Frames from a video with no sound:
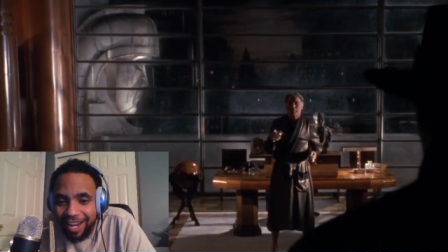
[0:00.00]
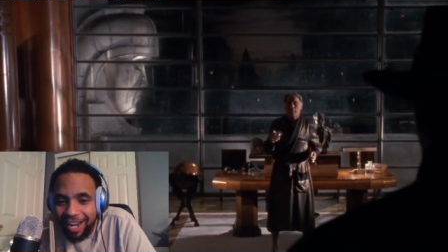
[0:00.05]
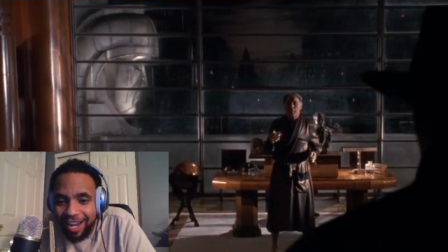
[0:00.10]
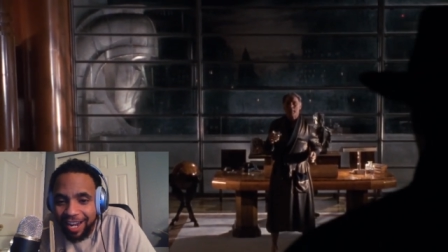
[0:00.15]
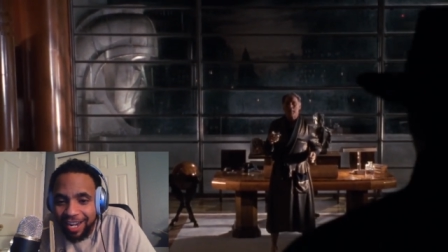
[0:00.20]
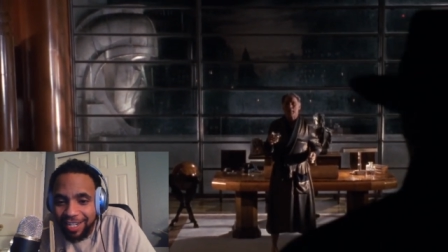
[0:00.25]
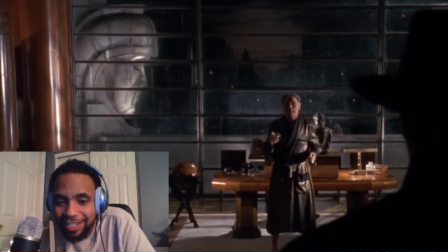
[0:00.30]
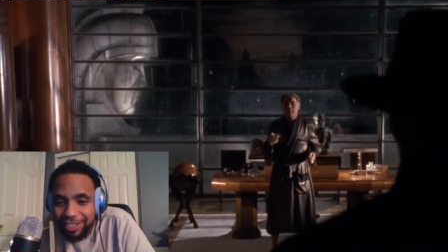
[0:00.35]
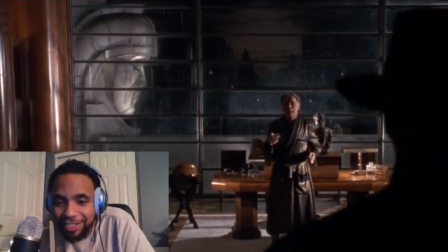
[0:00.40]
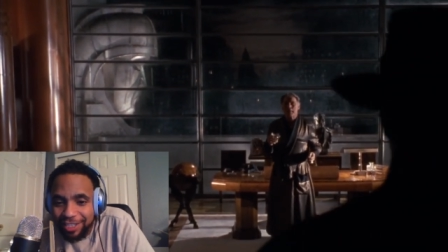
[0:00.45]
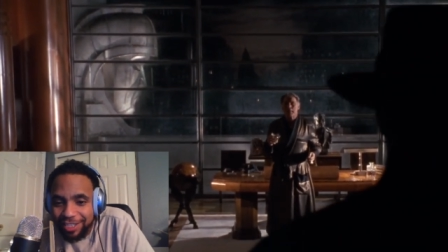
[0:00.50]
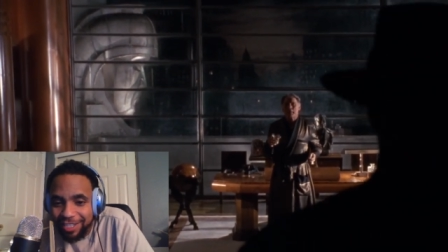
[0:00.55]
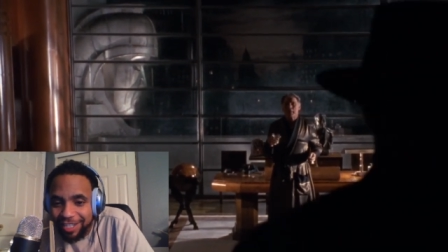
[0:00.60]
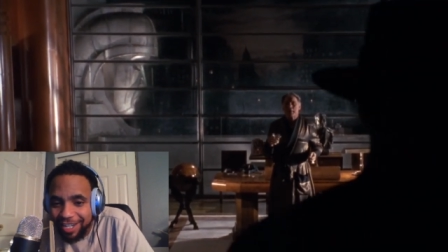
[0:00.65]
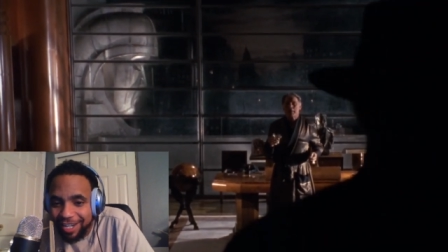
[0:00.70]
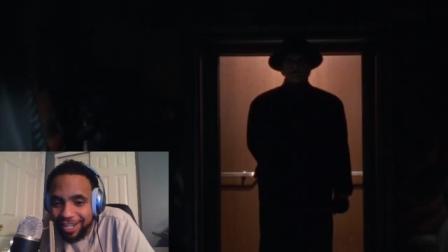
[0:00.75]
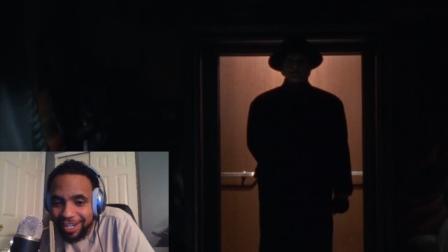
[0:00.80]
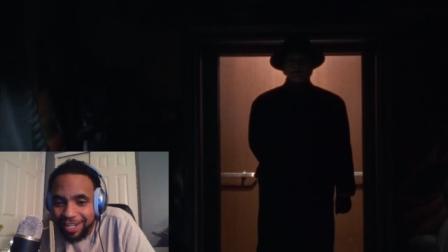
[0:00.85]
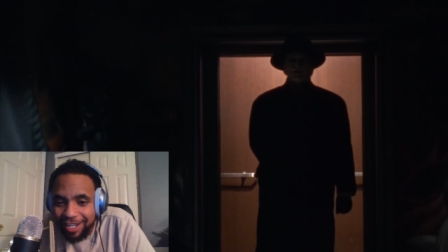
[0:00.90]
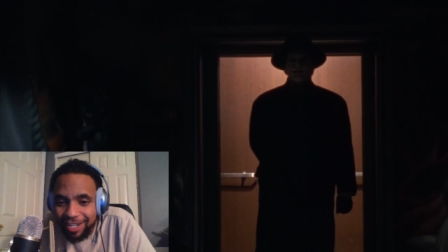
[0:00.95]
he just
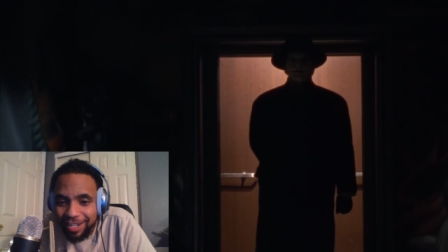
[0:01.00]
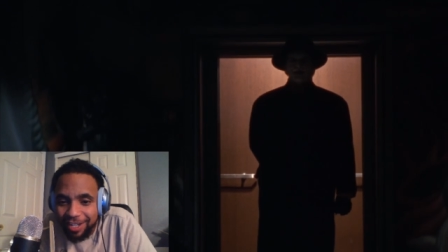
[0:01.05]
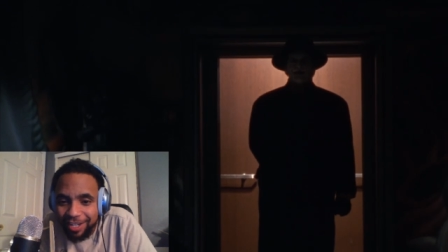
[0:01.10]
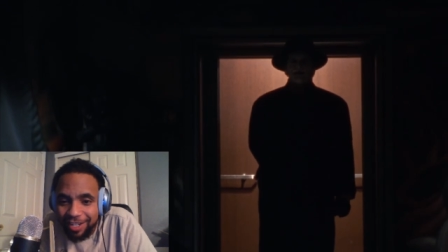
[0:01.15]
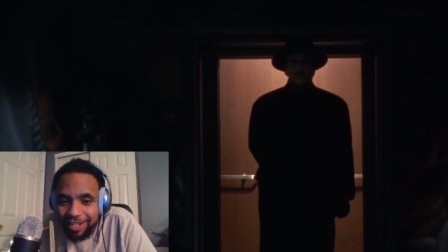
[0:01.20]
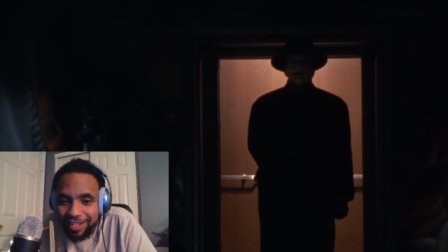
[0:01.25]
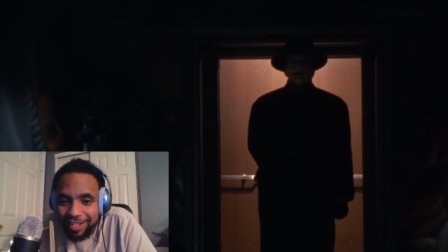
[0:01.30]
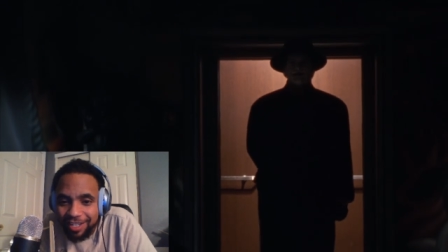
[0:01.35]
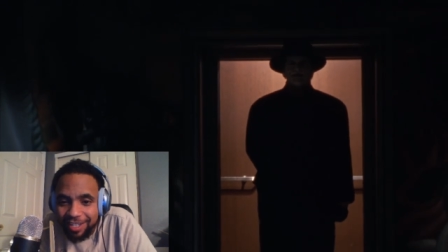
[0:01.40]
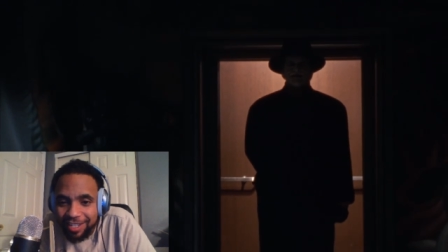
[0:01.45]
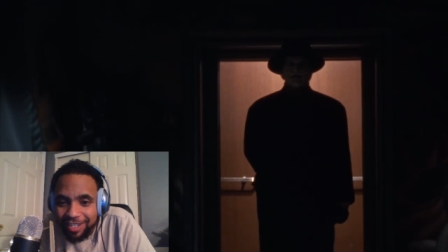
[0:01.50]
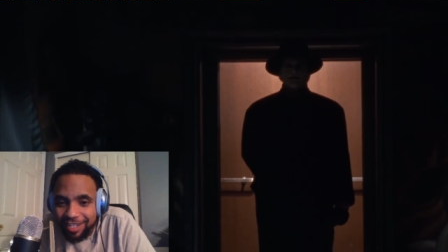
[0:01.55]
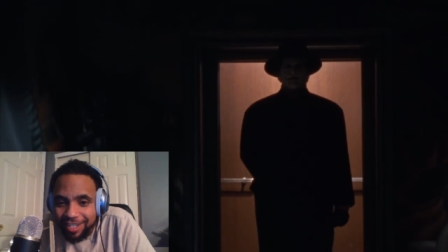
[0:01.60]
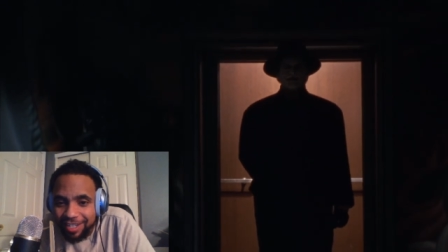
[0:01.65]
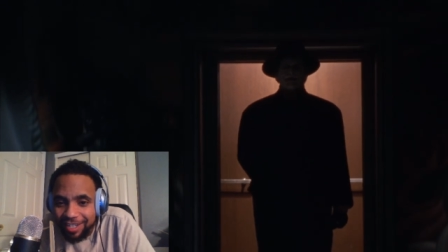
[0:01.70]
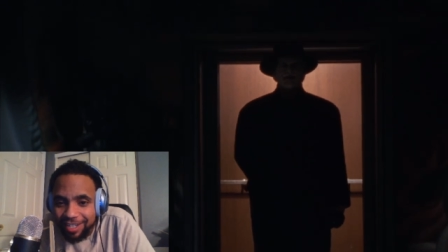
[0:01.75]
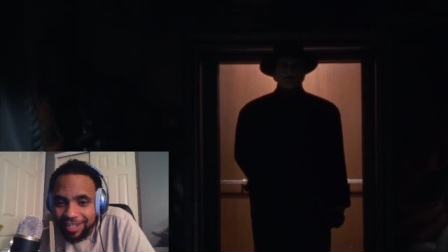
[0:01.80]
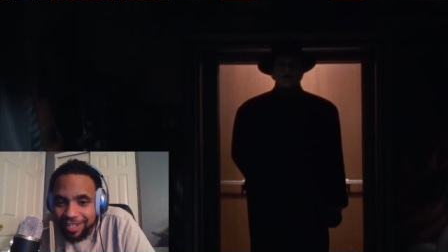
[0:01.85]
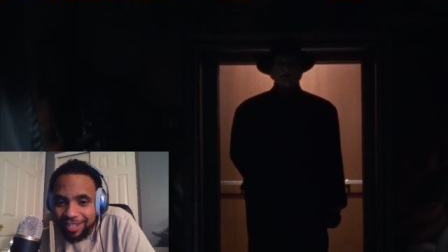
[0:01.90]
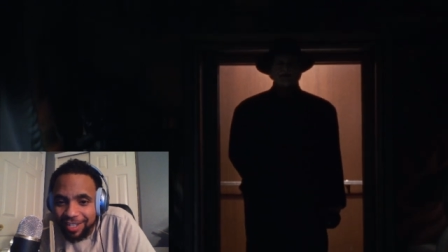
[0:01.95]

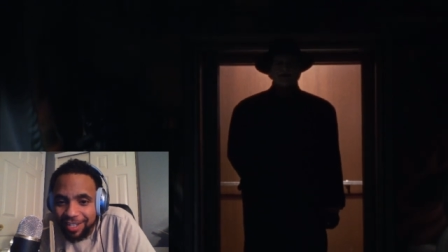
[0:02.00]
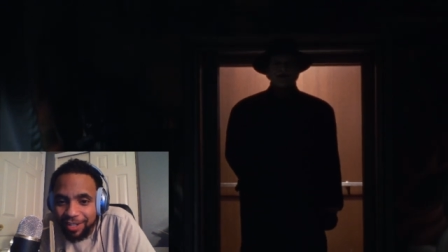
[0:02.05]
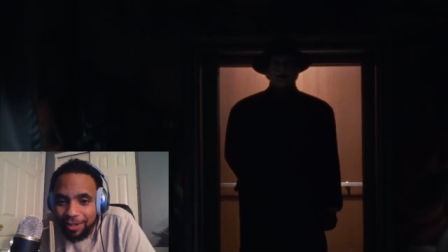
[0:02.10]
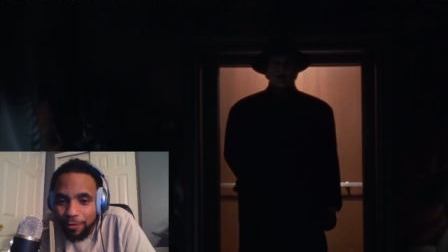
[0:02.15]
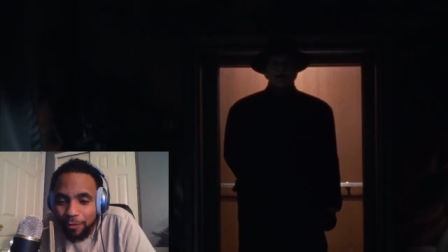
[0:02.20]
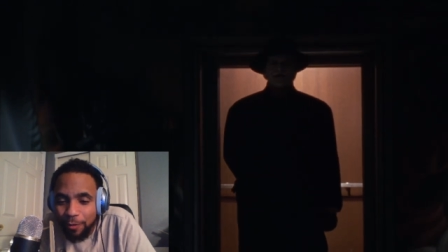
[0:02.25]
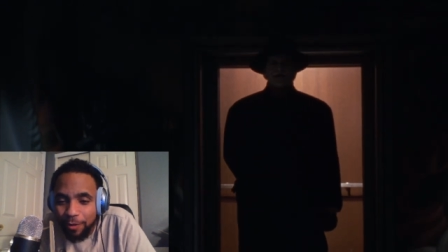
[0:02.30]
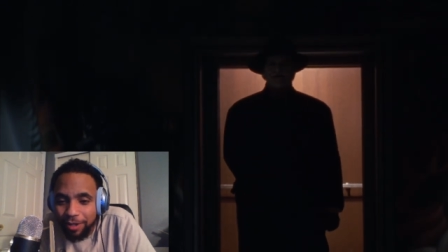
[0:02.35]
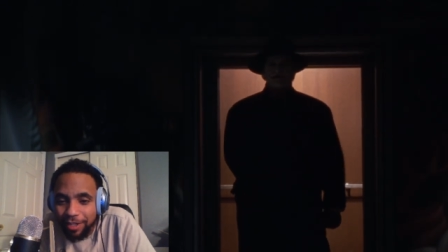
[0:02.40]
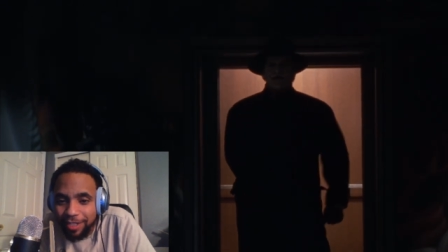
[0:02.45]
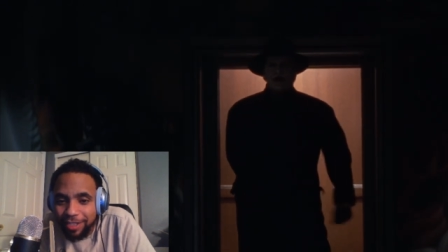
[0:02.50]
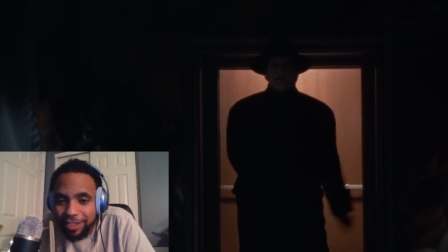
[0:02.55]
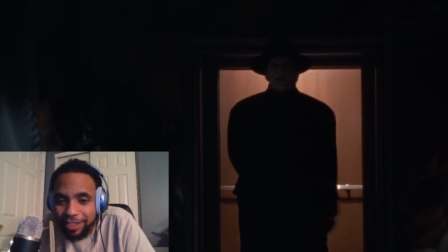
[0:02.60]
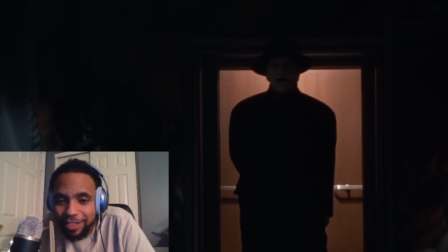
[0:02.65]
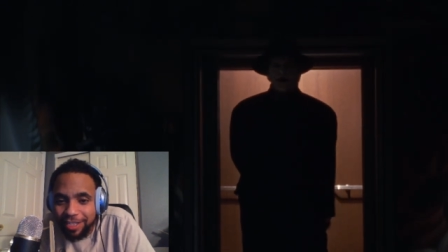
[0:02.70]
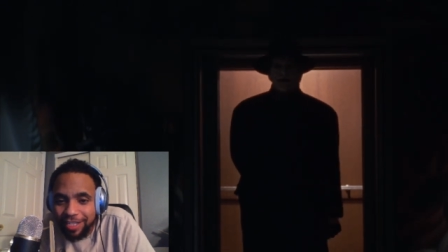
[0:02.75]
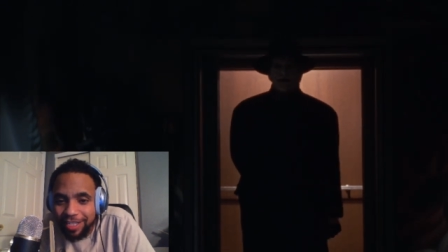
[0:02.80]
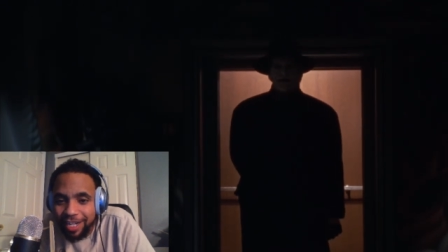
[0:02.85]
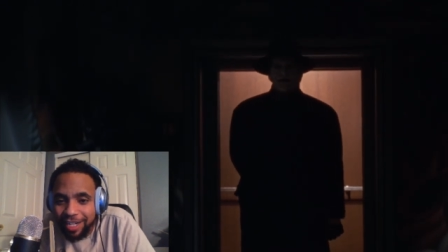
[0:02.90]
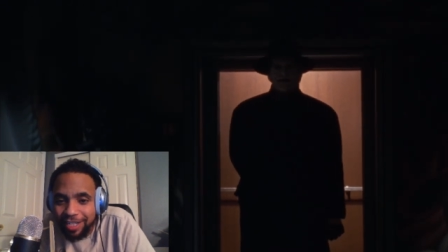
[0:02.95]
wanted just
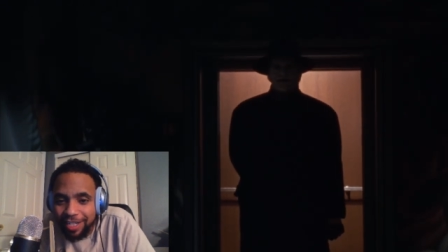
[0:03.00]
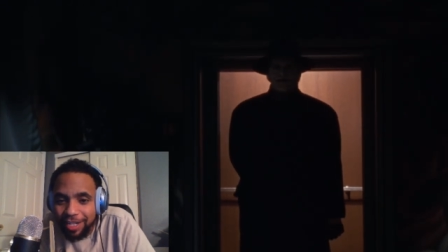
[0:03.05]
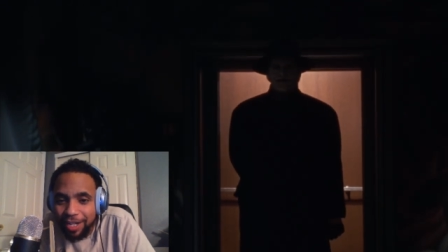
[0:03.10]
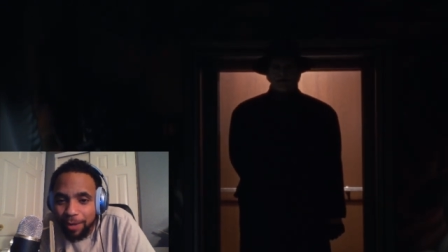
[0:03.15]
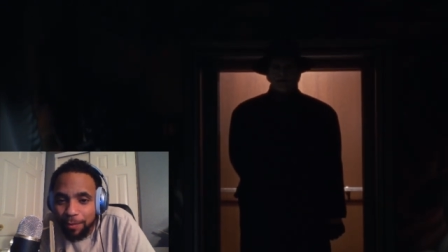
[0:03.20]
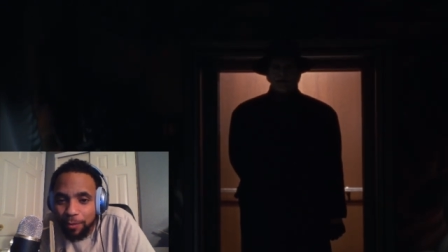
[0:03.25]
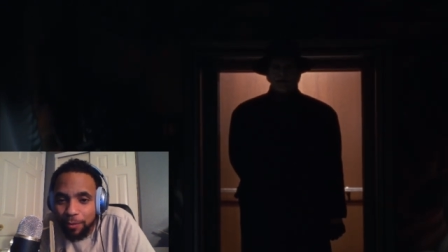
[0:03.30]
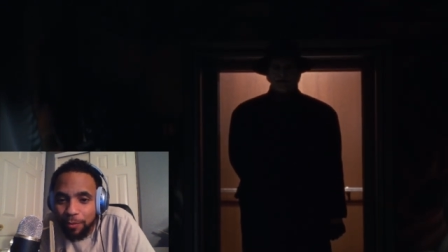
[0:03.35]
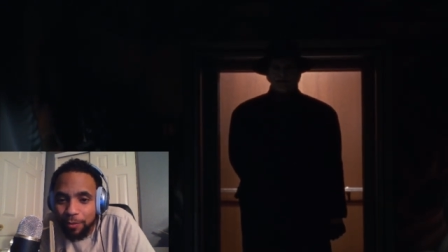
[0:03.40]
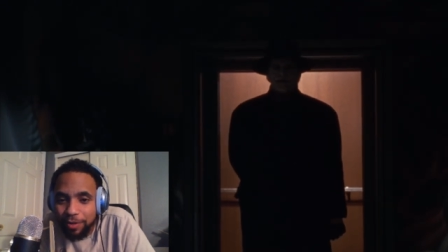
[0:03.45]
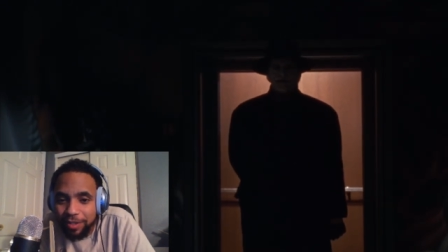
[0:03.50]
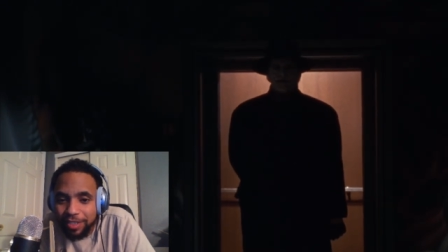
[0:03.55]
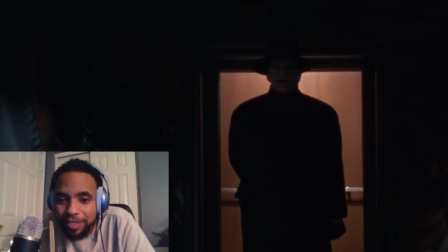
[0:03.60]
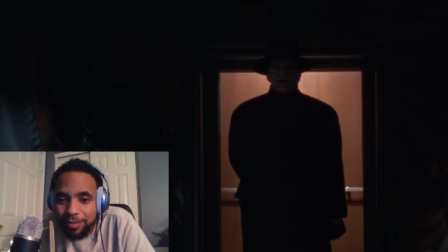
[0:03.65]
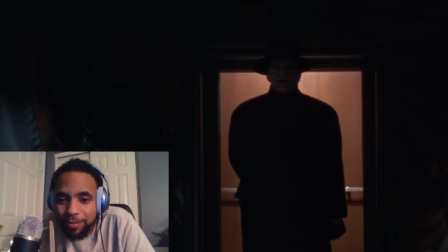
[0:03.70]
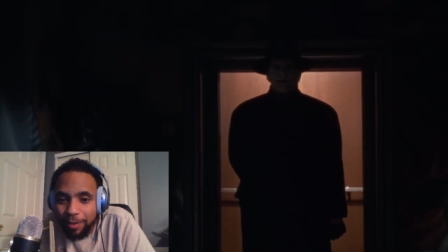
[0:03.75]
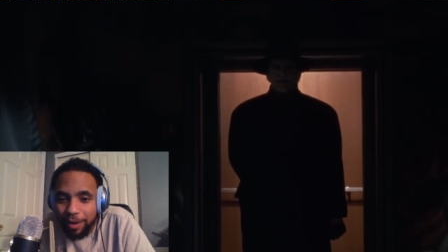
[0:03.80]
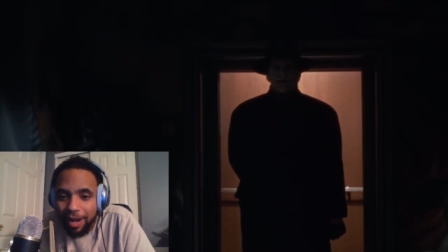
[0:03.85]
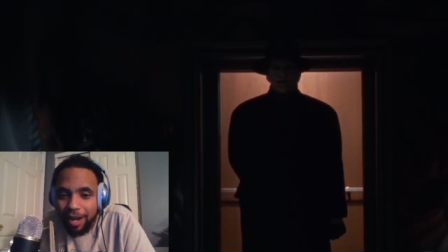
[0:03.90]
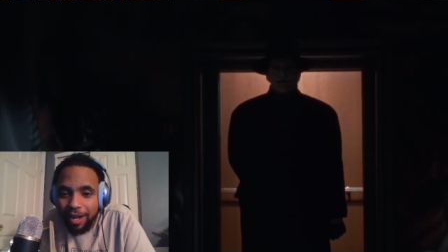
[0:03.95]
to take the number one
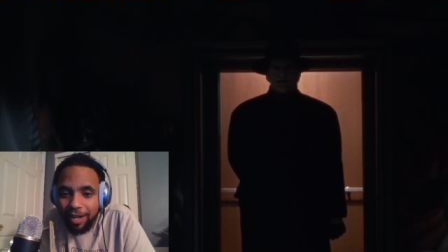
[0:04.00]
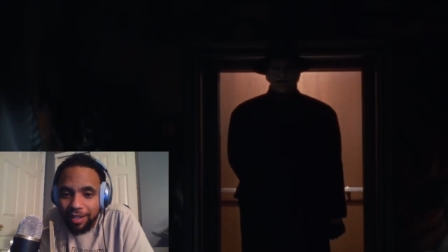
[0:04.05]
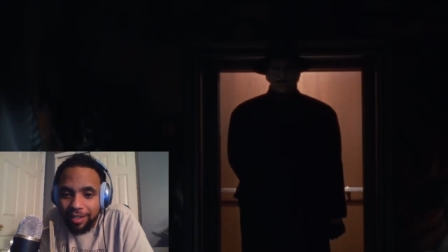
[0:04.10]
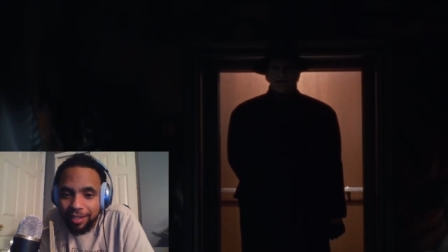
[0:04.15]
spot.